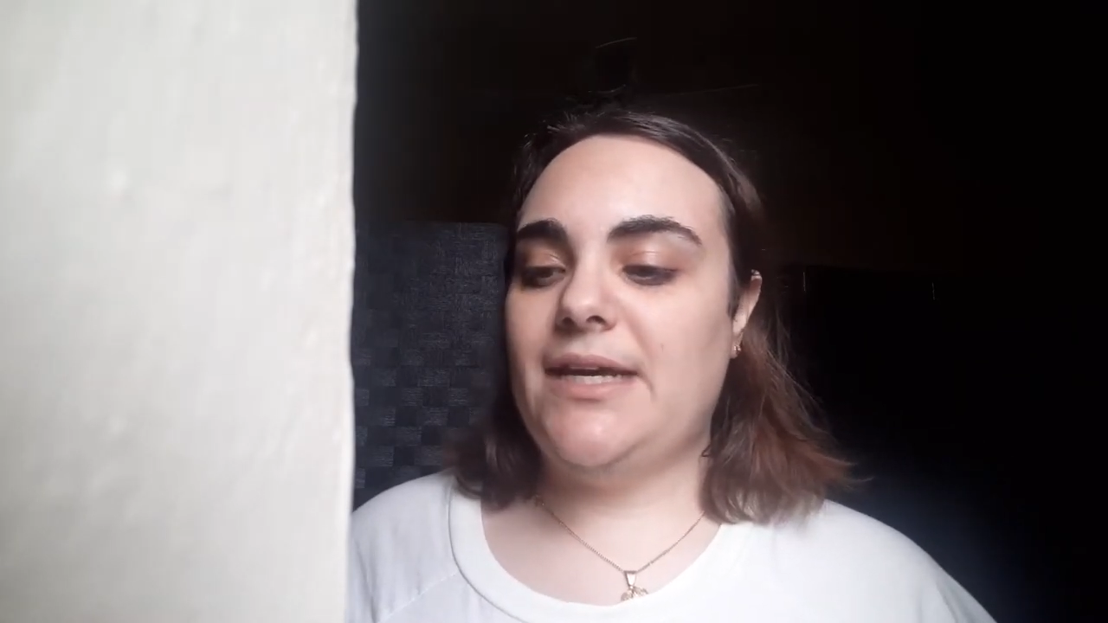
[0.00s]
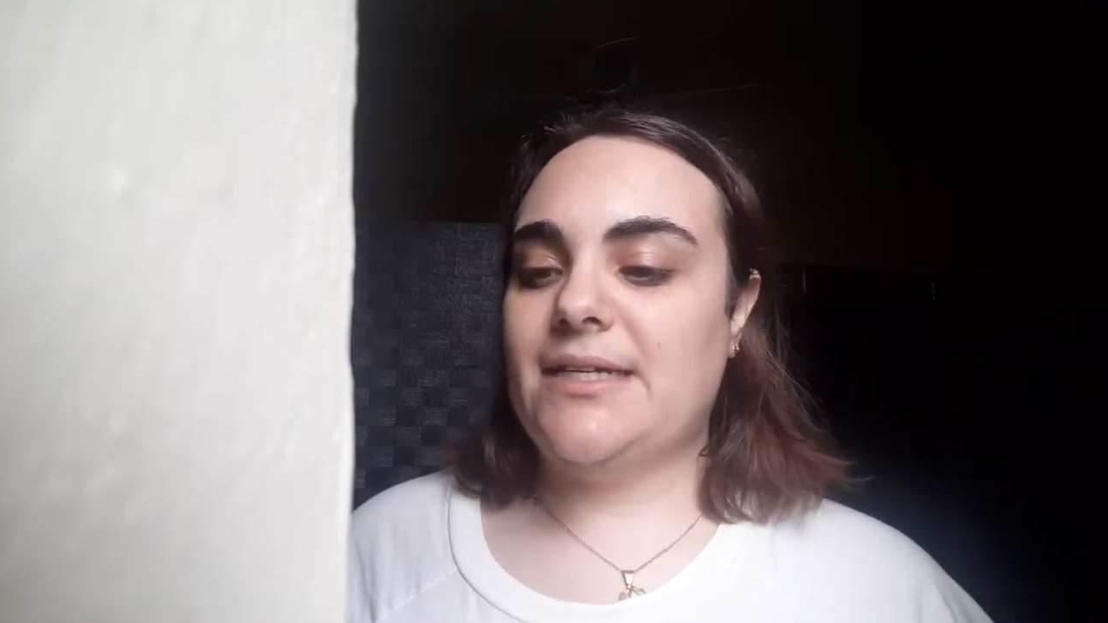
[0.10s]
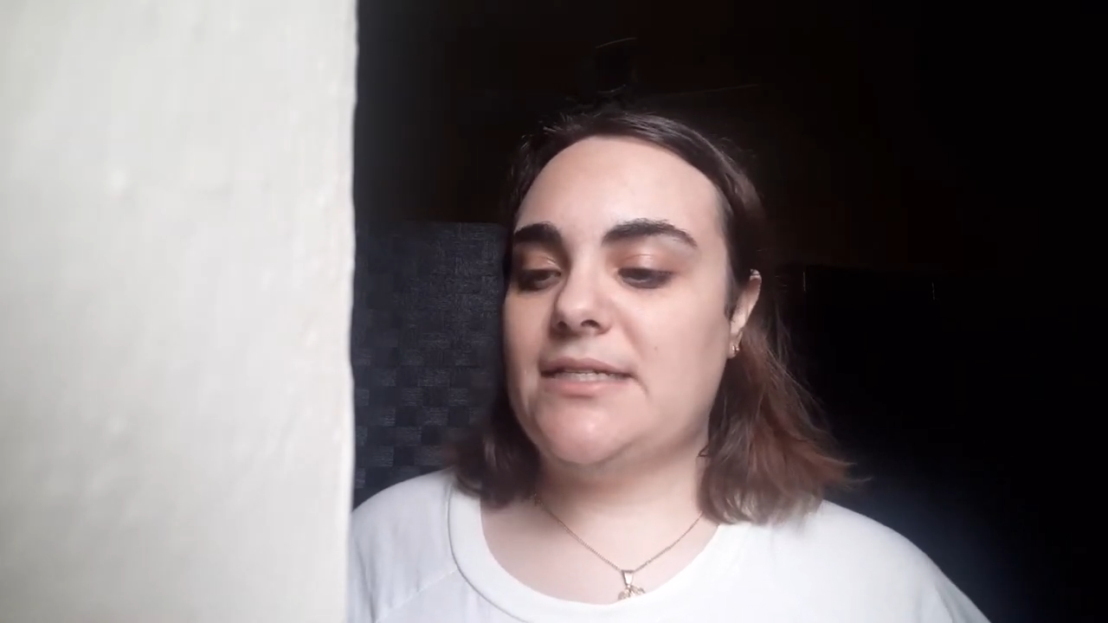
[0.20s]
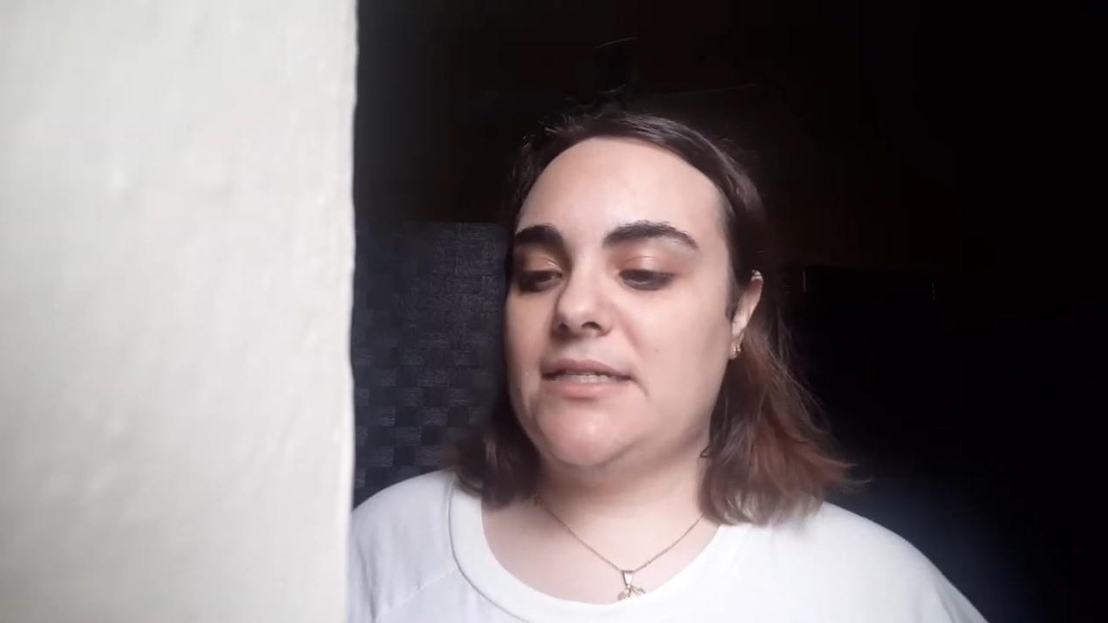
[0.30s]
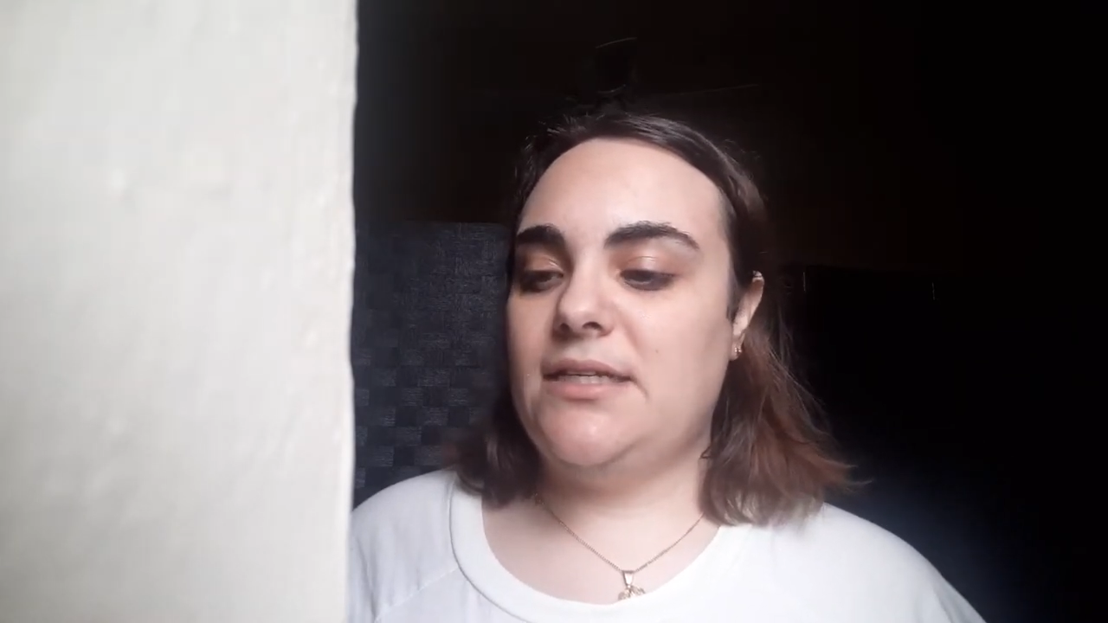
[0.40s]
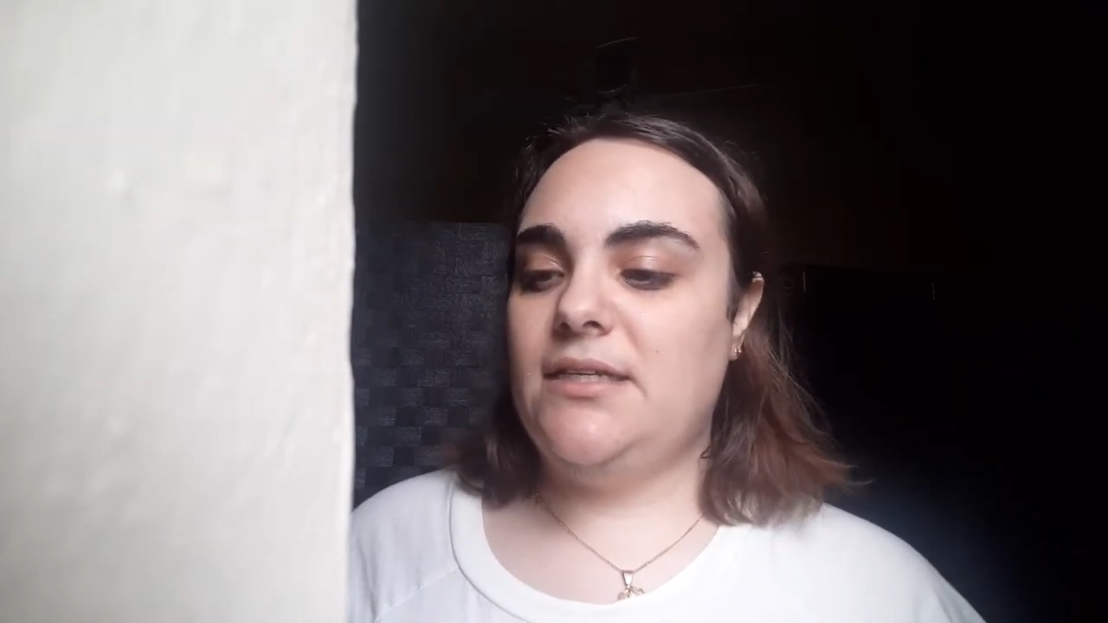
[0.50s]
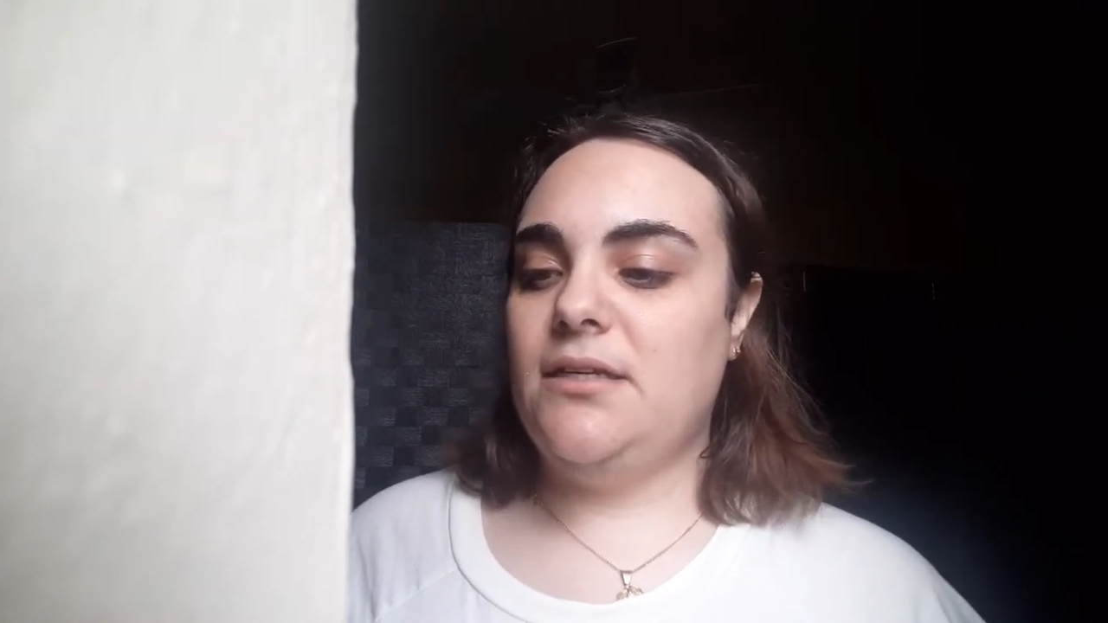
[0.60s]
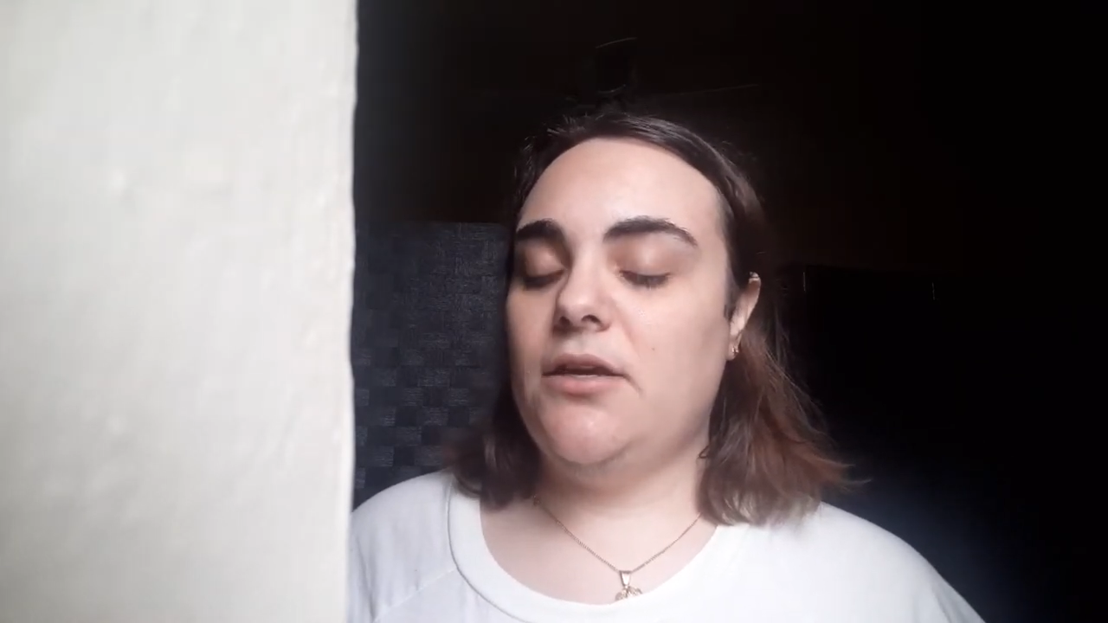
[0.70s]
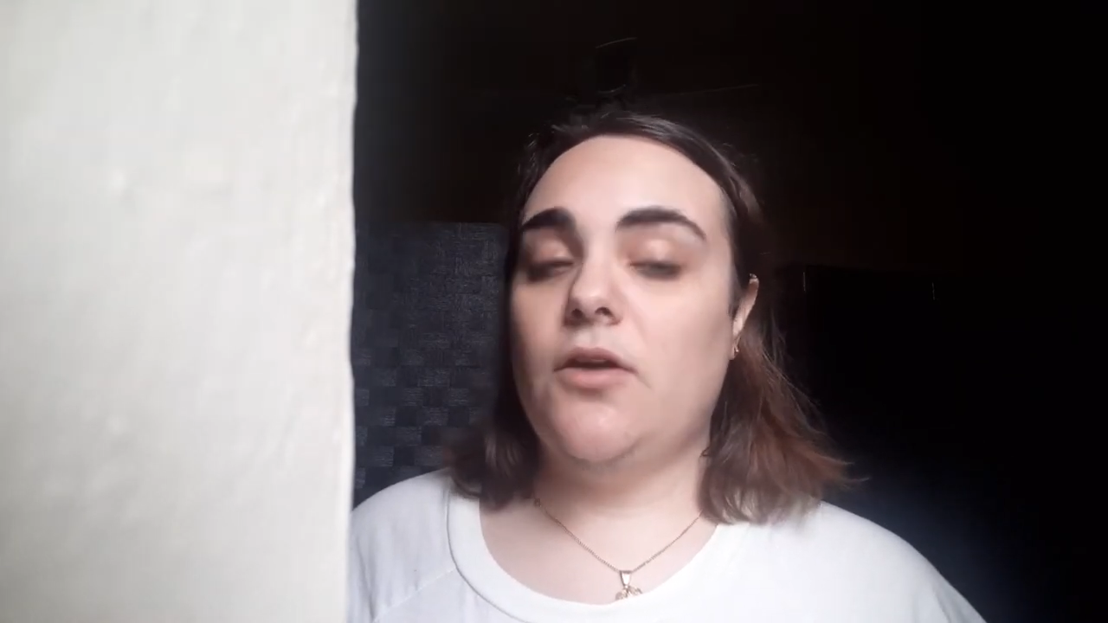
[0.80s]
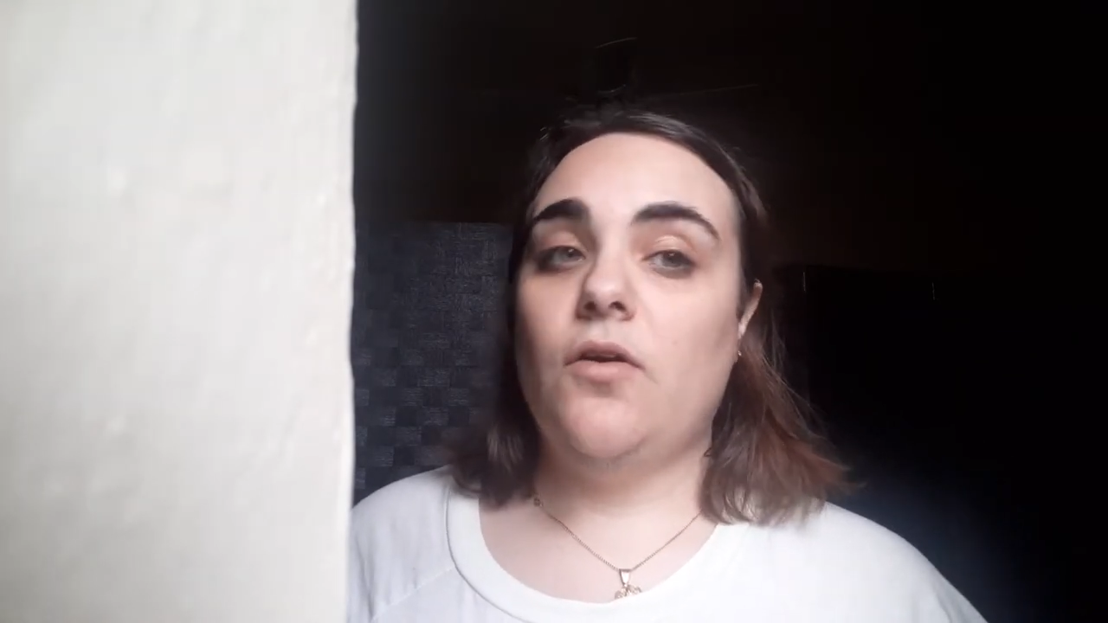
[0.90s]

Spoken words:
XT